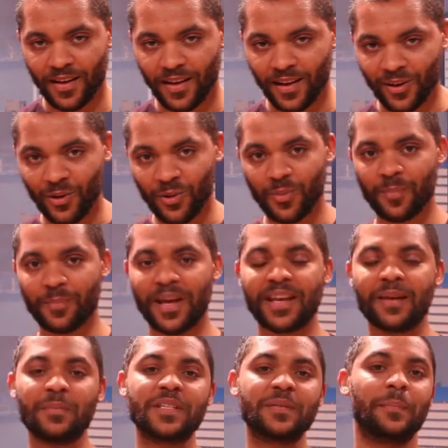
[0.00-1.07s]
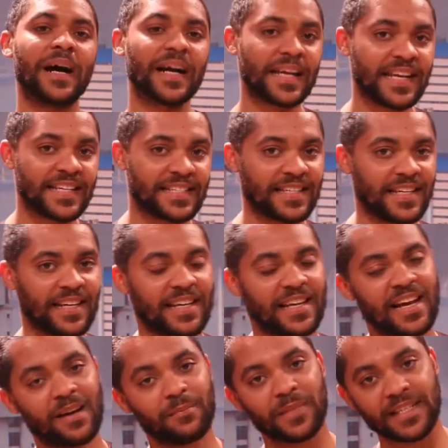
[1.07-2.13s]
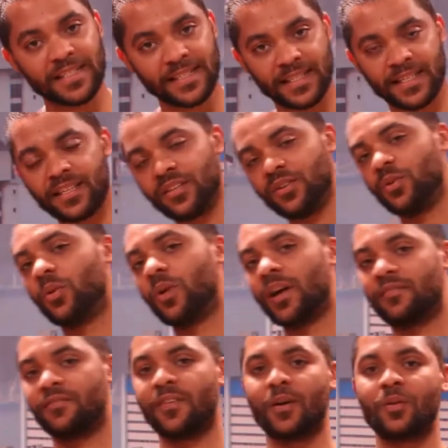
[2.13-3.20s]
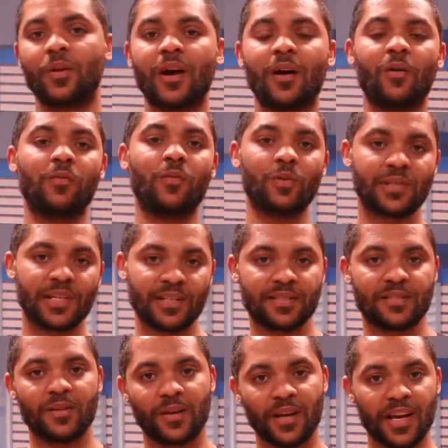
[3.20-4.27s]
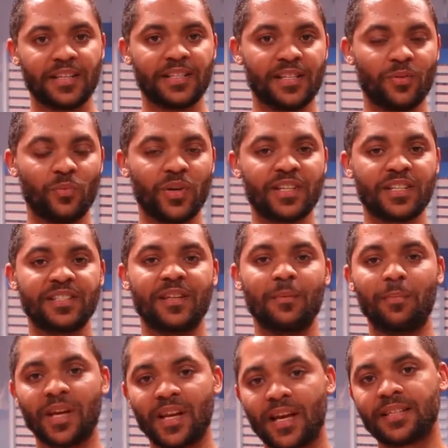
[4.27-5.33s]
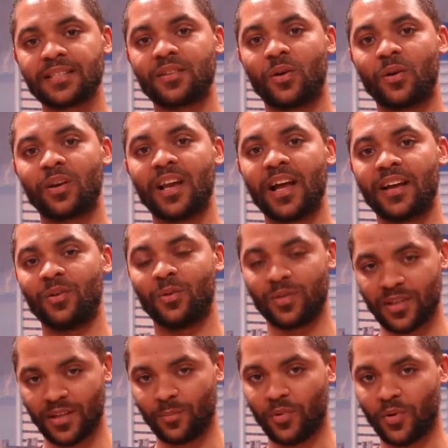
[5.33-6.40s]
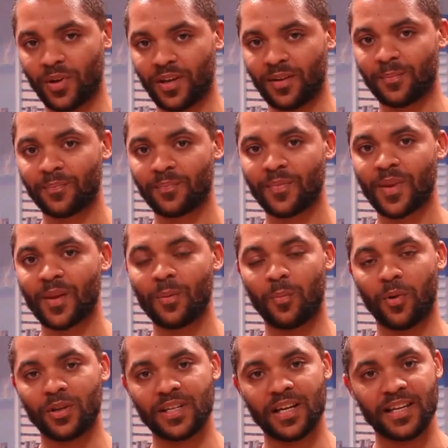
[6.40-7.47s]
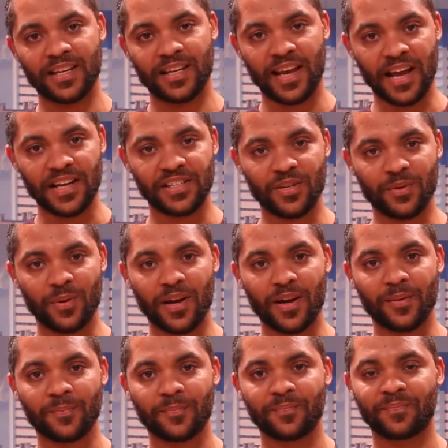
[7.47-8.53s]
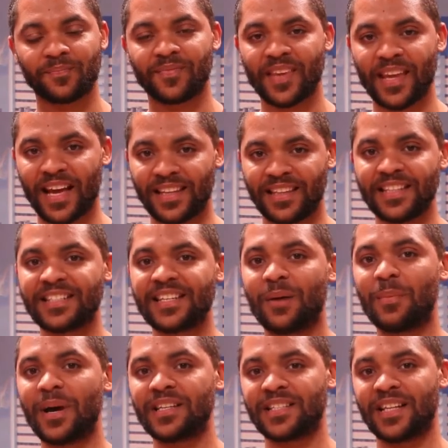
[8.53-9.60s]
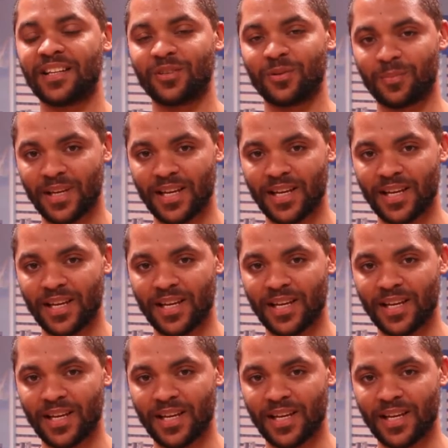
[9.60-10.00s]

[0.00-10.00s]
Hello, my name is Mark Essien. I'm the CEO and founder of Hotels.ng, which is the biggest online hotel booking portal in Nigeria. And these are my startup